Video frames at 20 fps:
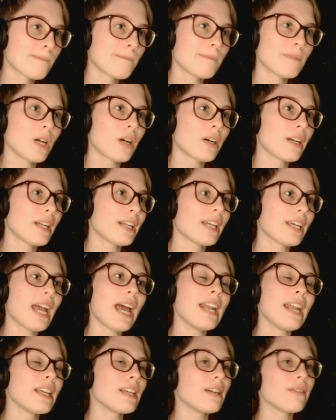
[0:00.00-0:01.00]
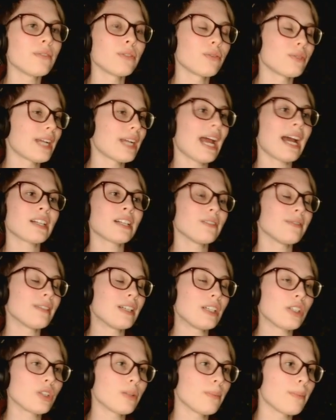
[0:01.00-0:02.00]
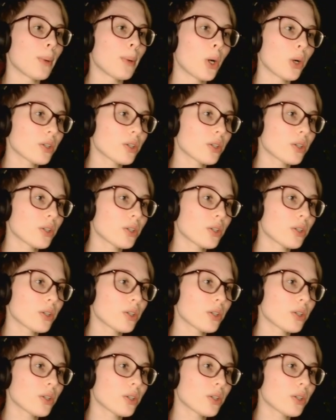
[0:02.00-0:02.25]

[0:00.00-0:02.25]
I'm not getting any of the reactivation